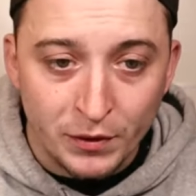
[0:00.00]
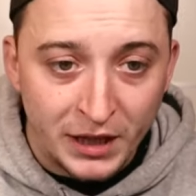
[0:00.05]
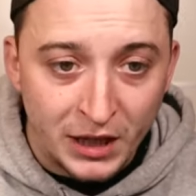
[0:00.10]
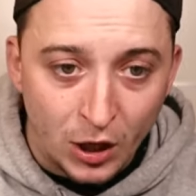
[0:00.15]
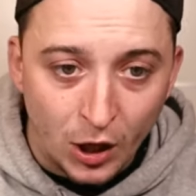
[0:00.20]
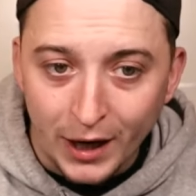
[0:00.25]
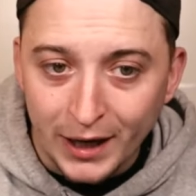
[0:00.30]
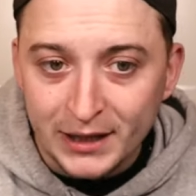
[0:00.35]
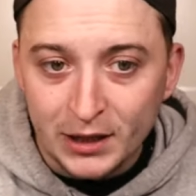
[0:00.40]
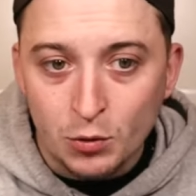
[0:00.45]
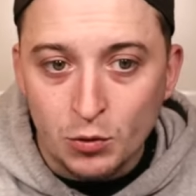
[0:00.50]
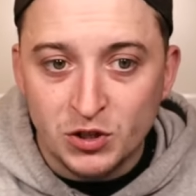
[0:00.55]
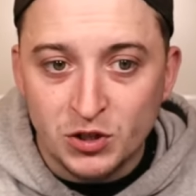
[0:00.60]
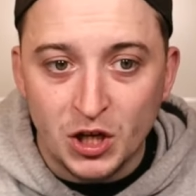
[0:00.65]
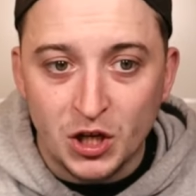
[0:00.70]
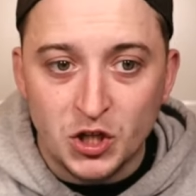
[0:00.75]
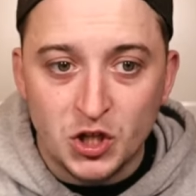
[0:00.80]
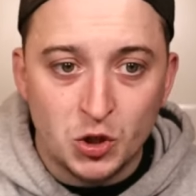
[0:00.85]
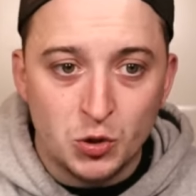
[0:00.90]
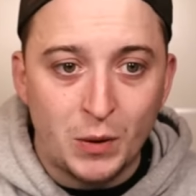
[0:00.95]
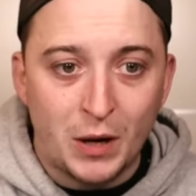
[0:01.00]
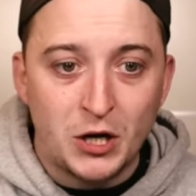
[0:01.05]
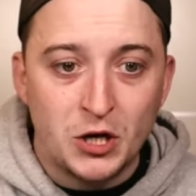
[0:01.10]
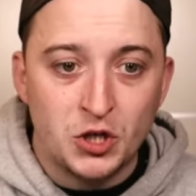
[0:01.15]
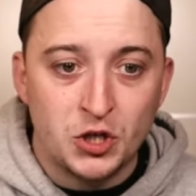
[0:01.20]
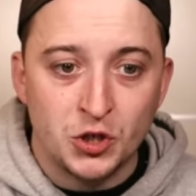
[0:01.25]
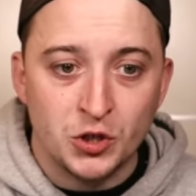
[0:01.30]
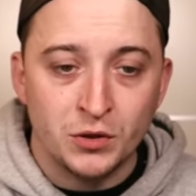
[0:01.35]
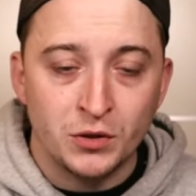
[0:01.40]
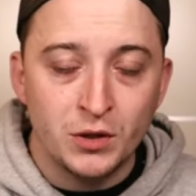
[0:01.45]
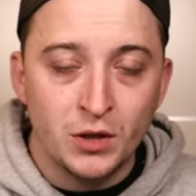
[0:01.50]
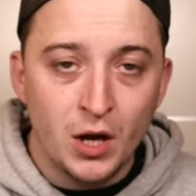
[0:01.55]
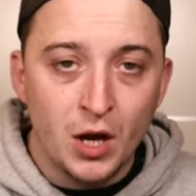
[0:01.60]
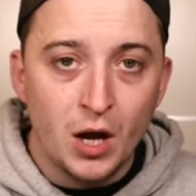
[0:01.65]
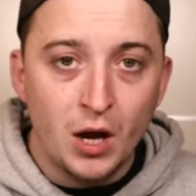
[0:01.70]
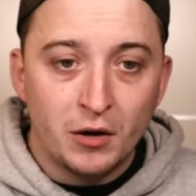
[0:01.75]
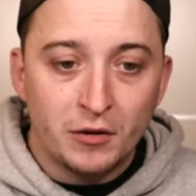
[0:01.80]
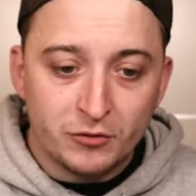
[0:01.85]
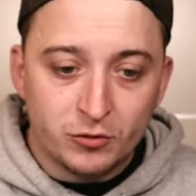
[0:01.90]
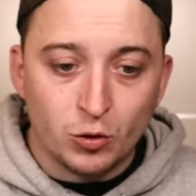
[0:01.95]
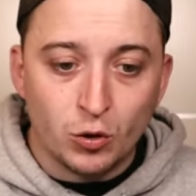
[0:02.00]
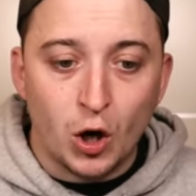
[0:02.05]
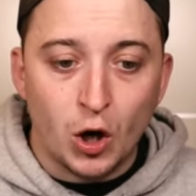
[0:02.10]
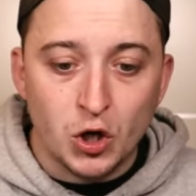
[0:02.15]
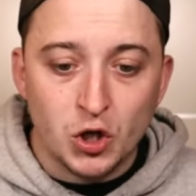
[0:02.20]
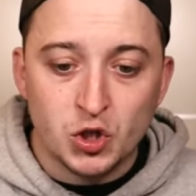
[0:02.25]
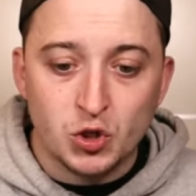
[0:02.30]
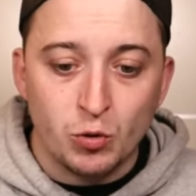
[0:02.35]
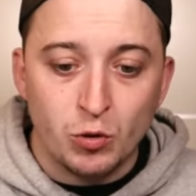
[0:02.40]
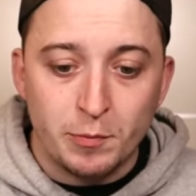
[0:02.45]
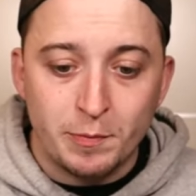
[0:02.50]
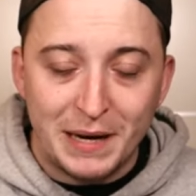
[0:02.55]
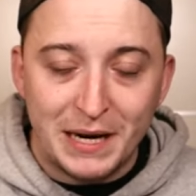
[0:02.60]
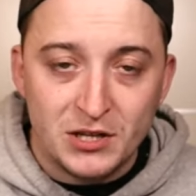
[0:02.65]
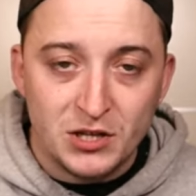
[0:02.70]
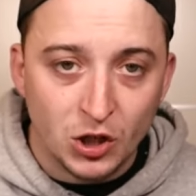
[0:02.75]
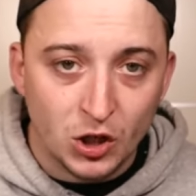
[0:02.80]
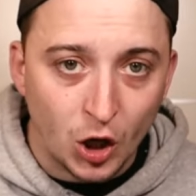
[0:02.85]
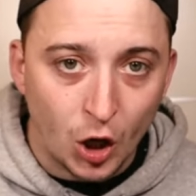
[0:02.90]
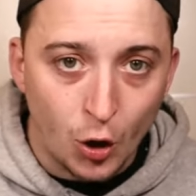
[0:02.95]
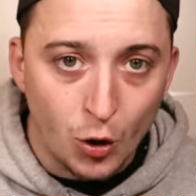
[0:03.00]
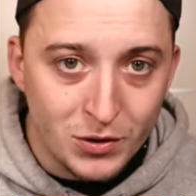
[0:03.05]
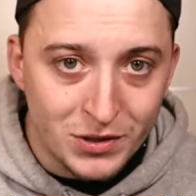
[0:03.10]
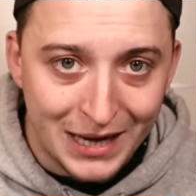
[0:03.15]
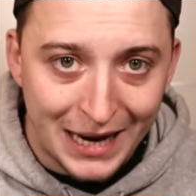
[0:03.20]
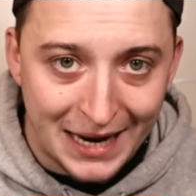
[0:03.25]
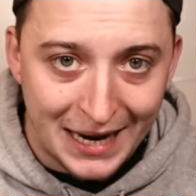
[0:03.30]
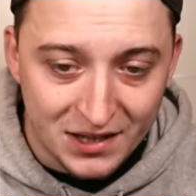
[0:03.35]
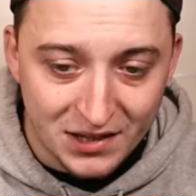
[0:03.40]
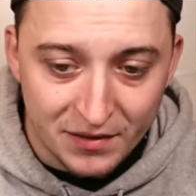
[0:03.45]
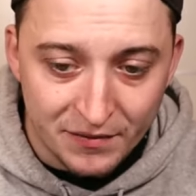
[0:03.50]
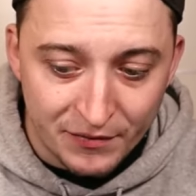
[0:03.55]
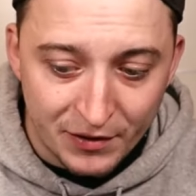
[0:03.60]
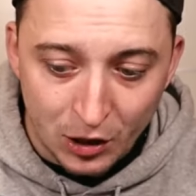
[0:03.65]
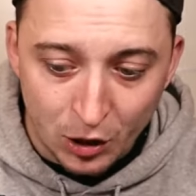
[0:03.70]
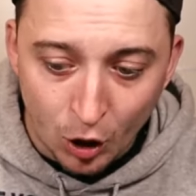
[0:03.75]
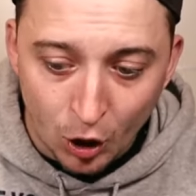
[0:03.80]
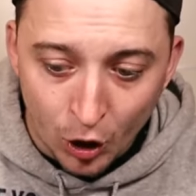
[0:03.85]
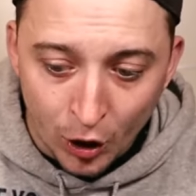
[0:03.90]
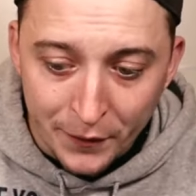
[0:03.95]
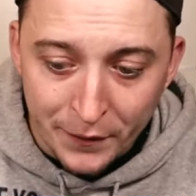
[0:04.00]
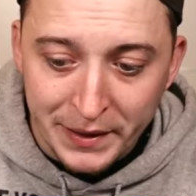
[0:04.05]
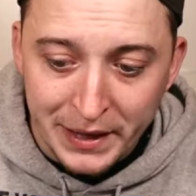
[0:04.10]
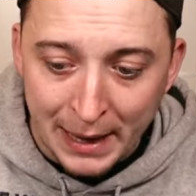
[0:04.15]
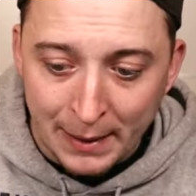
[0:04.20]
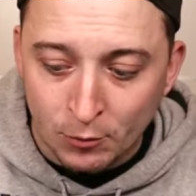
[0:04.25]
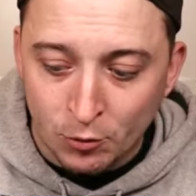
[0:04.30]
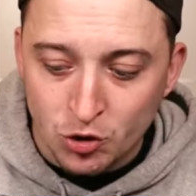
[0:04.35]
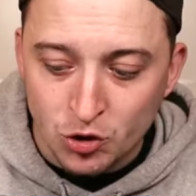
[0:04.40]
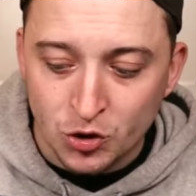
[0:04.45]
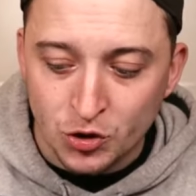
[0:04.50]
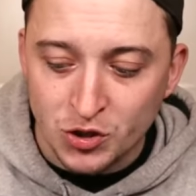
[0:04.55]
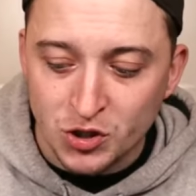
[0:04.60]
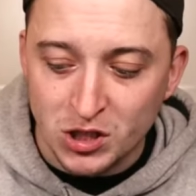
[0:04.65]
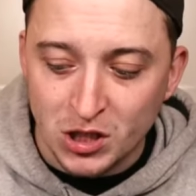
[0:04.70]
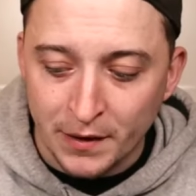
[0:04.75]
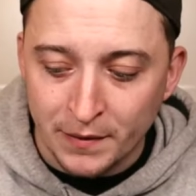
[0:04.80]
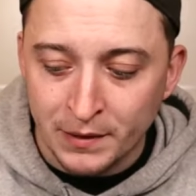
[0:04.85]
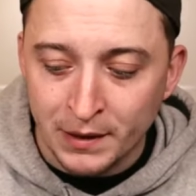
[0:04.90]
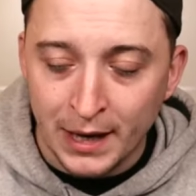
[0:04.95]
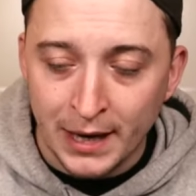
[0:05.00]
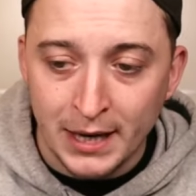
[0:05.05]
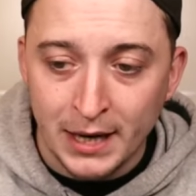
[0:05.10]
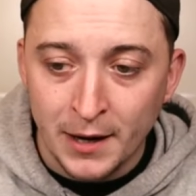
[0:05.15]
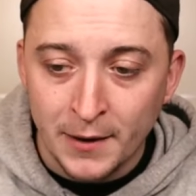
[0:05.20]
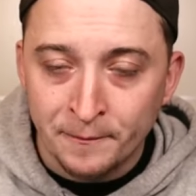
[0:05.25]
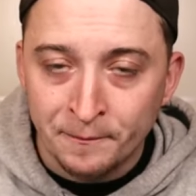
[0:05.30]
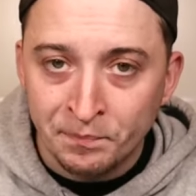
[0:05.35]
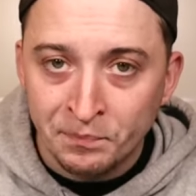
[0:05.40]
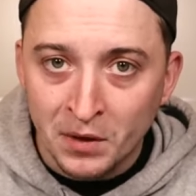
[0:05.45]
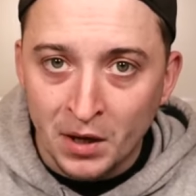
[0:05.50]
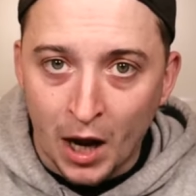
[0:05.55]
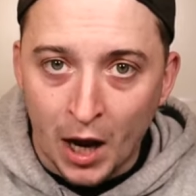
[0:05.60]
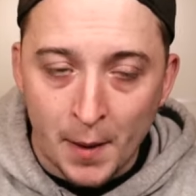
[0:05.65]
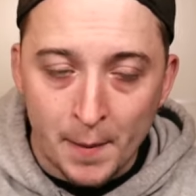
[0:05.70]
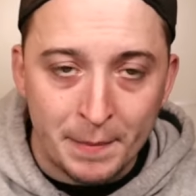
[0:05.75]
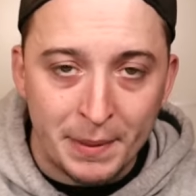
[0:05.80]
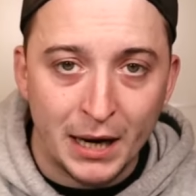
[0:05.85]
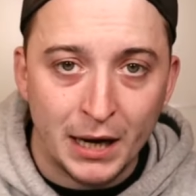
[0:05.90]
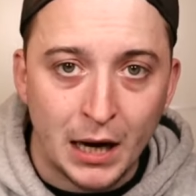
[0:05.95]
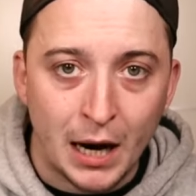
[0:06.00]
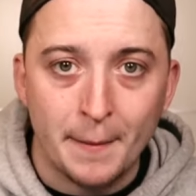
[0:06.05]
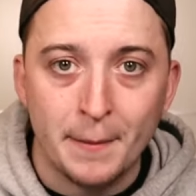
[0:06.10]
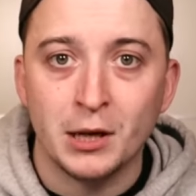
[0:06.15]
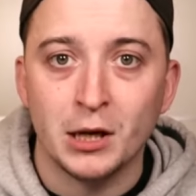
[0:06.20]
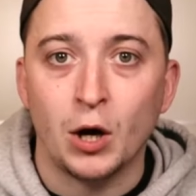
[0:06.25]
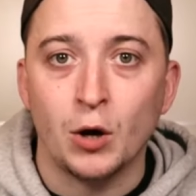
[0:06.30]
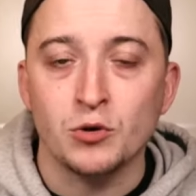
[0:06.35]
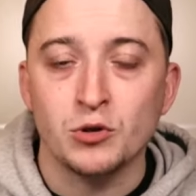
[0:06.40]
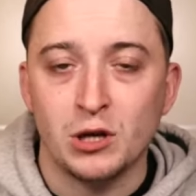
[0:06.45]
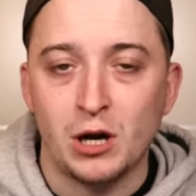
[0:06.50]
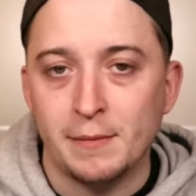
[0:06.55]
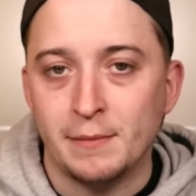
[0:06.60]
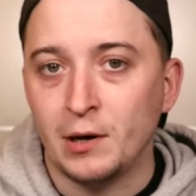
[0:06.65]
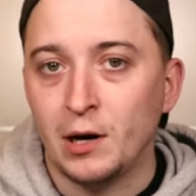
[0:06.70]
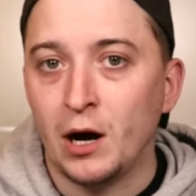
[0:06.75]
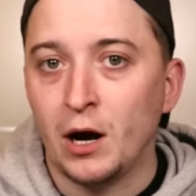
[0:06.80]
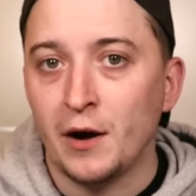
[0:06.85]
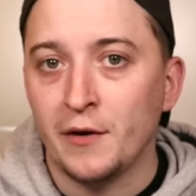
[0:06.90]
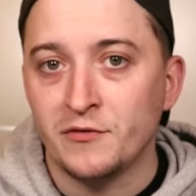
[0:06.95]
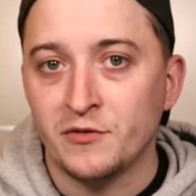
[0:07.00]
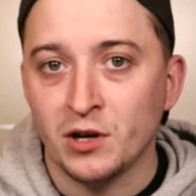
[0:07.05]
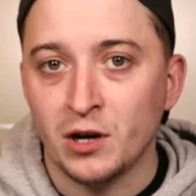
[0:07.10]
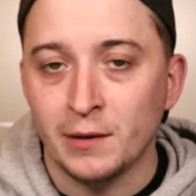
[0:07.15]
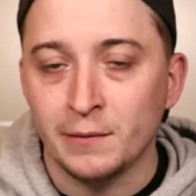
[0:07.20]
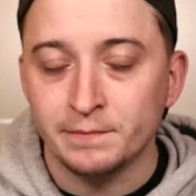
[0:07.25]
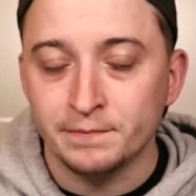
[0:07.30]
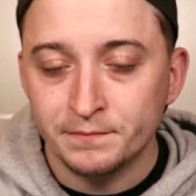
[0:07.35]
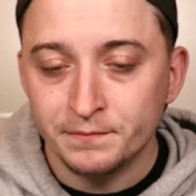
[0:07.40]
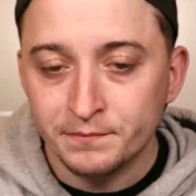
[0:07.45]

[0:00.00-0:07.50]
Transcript: The ideal situation for Arsenal would be to go to Aston Villa at the Emirates on Sunday and be a couple of goals up by halftime.